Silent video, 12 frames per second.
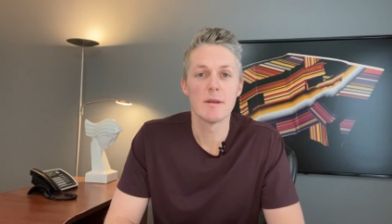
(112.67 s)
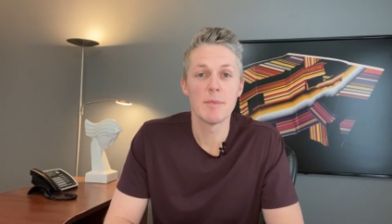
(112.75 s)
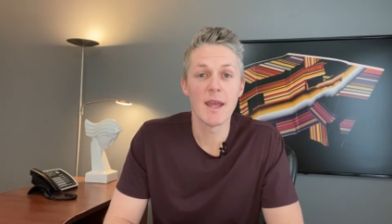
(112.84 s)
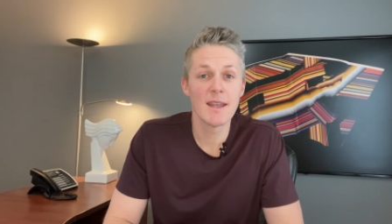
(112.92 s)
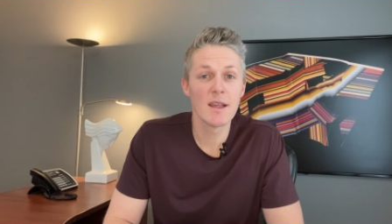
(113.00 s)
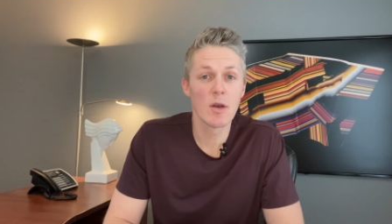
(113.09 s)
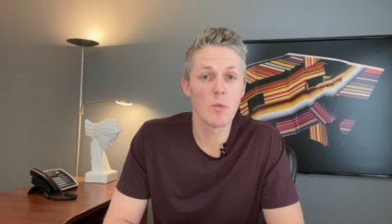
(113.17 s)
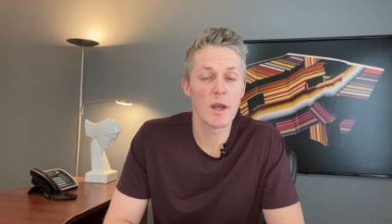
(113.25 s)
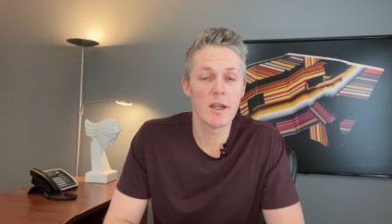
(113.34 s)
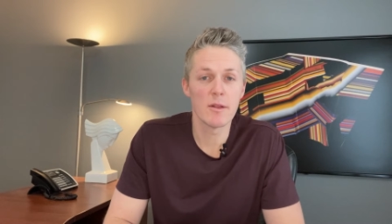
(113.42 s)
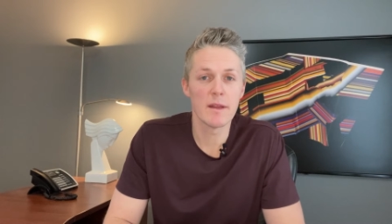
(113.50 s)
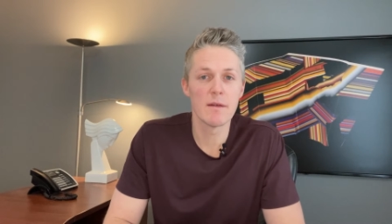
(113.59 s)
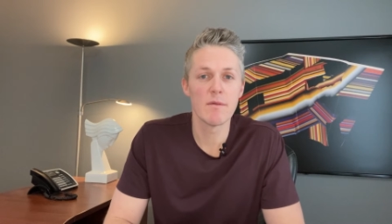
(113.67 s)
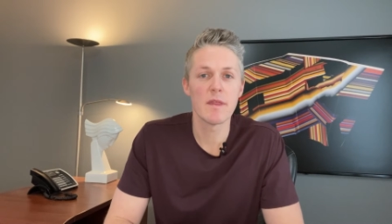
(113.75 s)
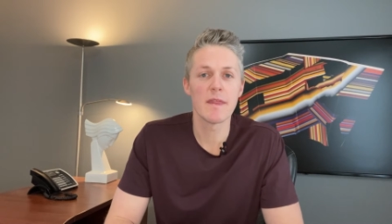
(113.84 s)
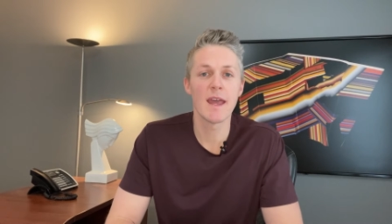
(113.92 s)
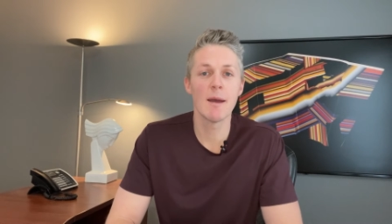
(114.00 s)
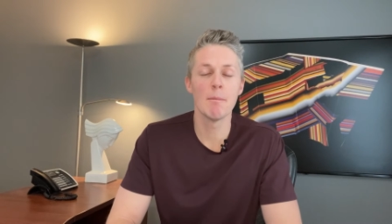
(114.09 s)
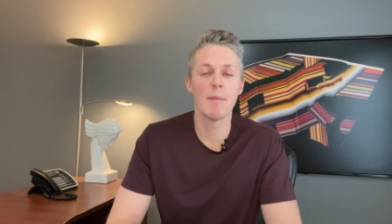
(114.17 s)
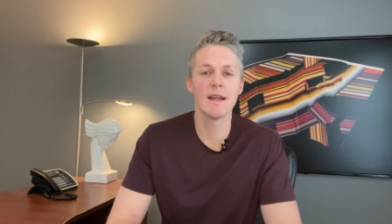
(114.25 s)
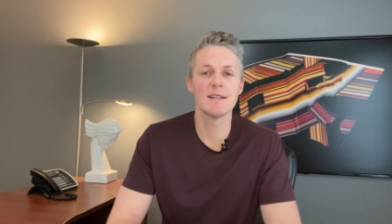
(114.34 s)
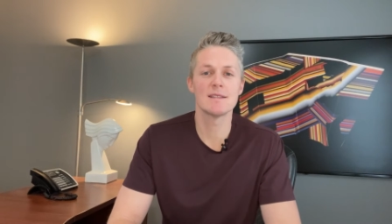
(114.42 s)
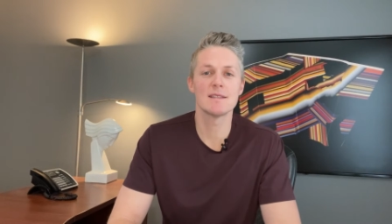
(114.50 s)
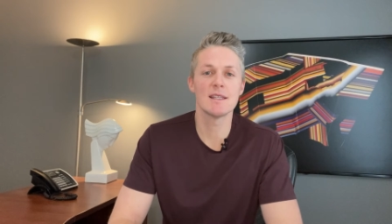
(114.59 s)
Depending on where you live, that
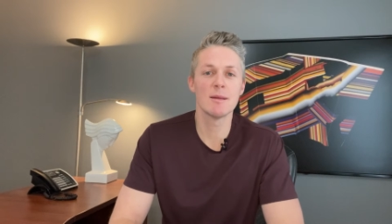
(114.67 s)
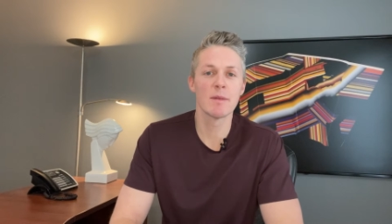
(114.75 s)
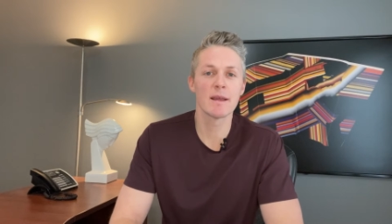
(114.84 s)
might seem